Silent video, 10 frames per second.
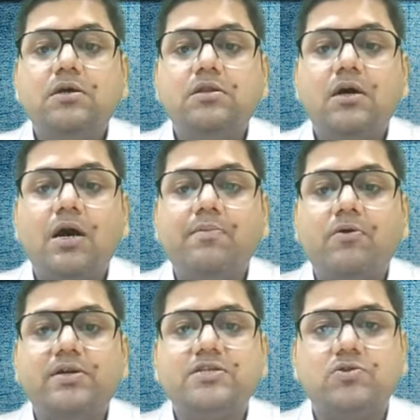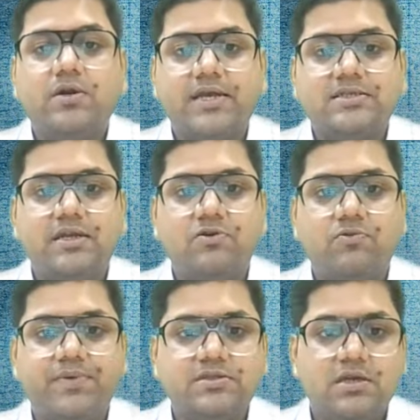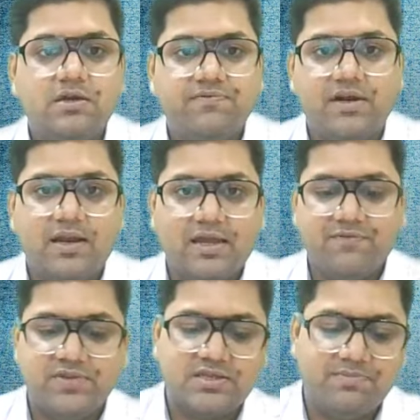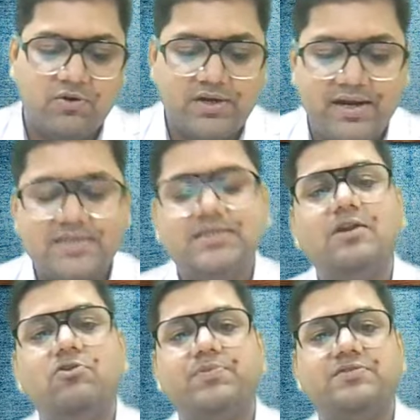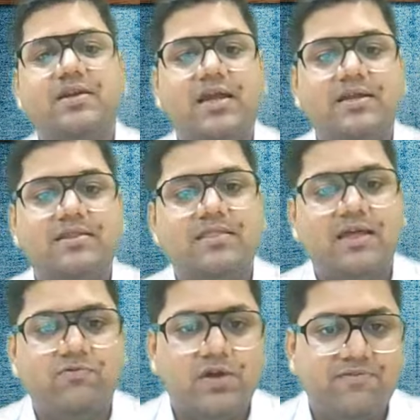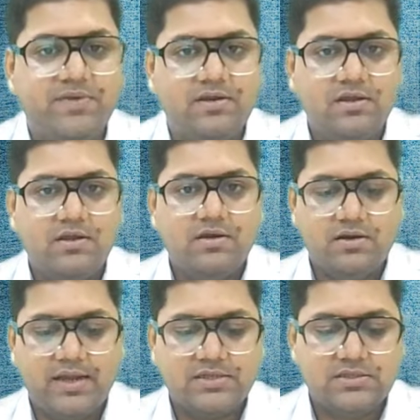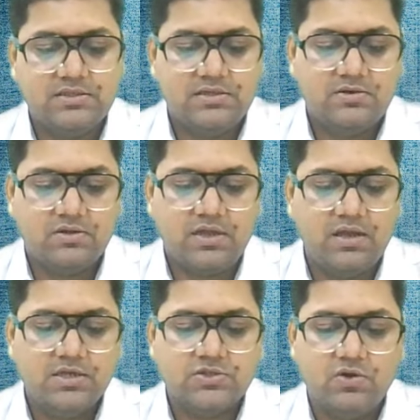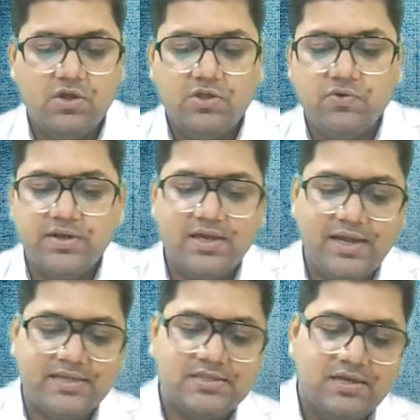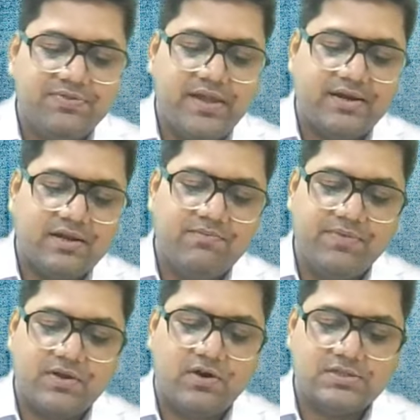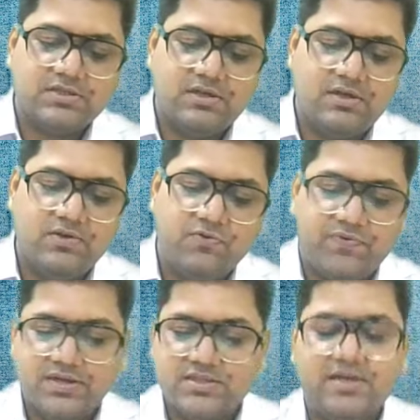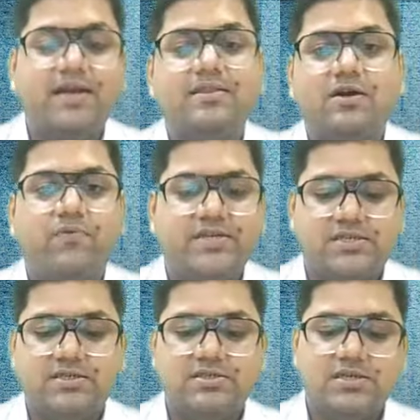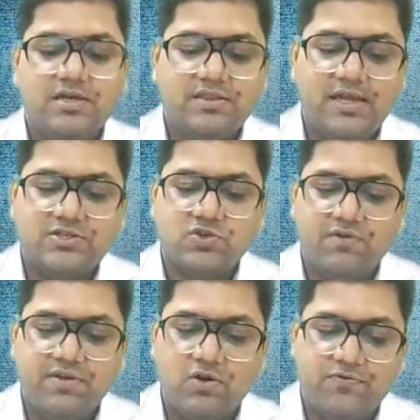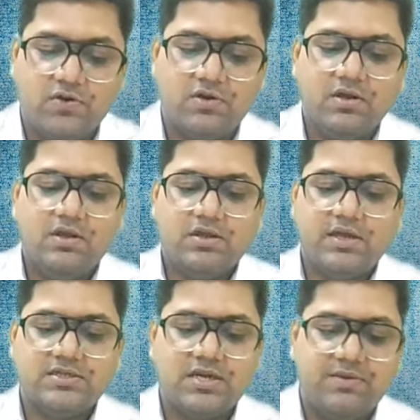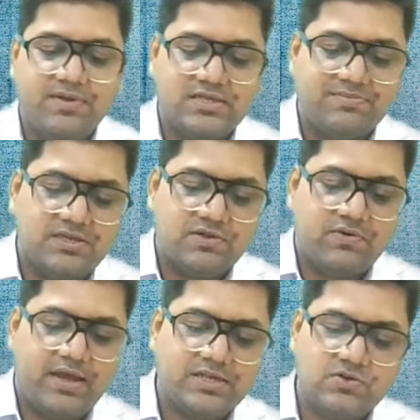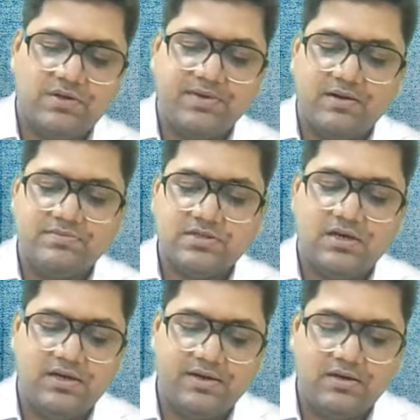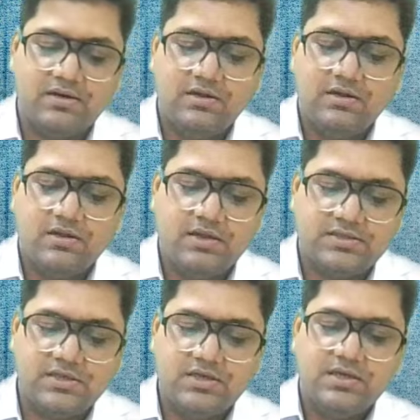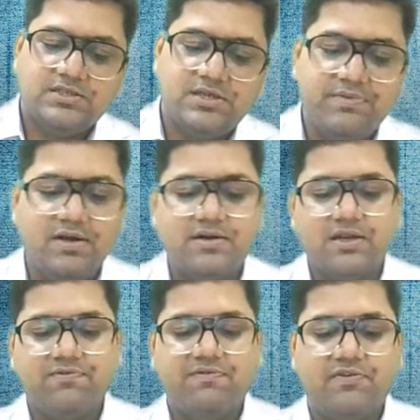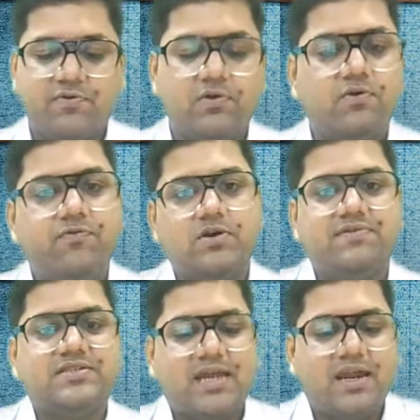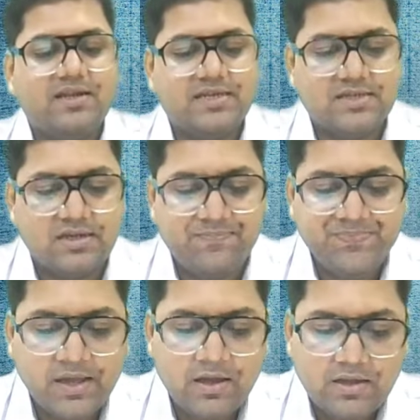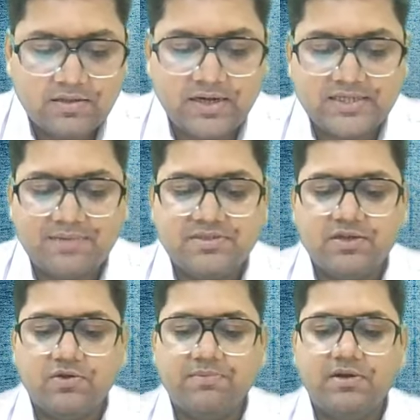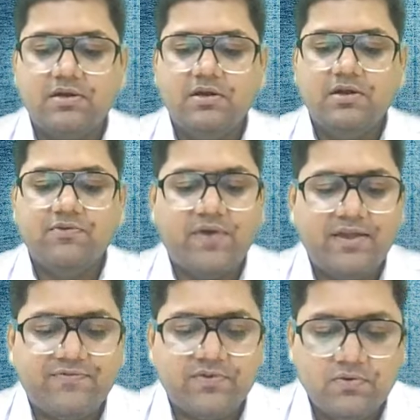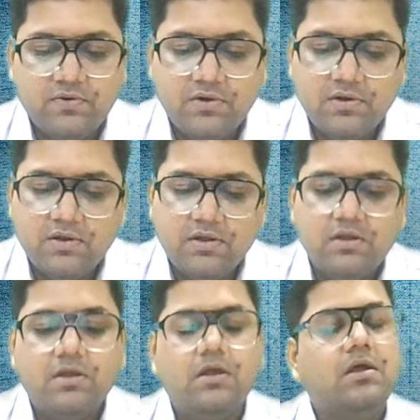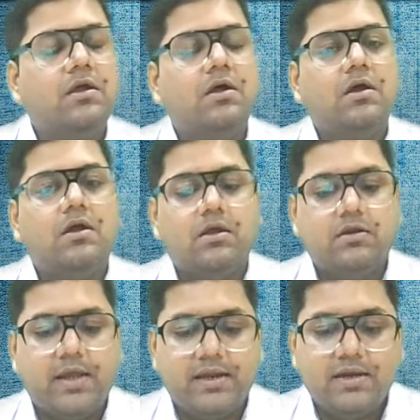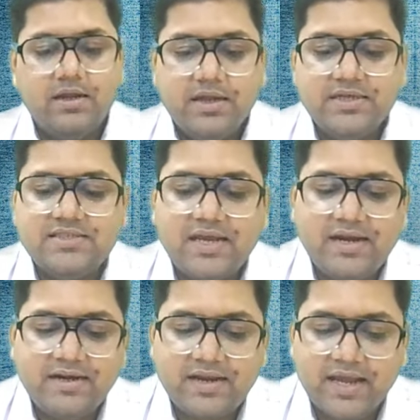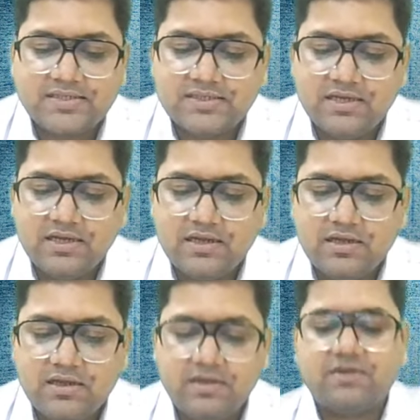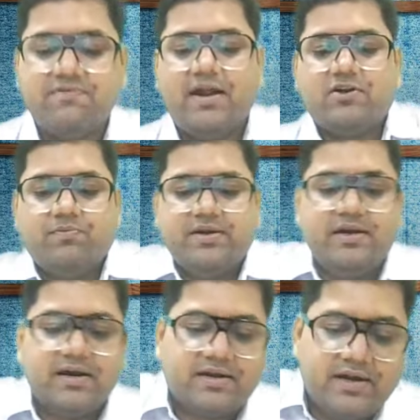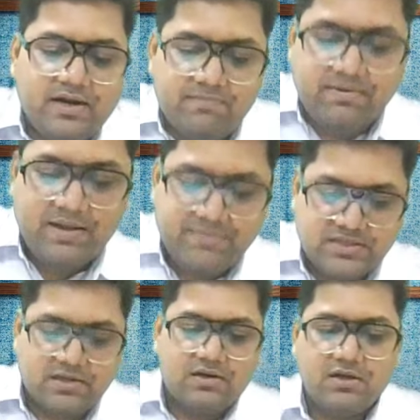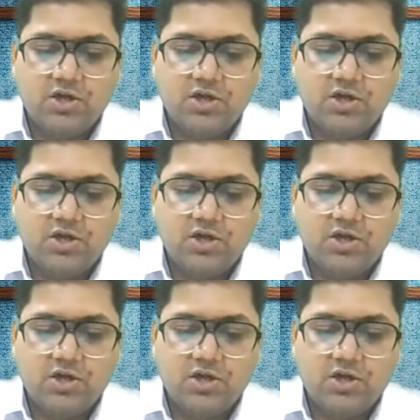the amount is not exceeding rupees 1 lakh. If this amount had exceeded rupees 1 lakh, then there would have been tax. Okay. So you realize that because you first read the questions, then solving of your case study based MCQ actually becomes a little easy. Similar trick we will follow for our second case study, that is MCQ number 5 to 9. Is there any tax required to be deducted by Mr.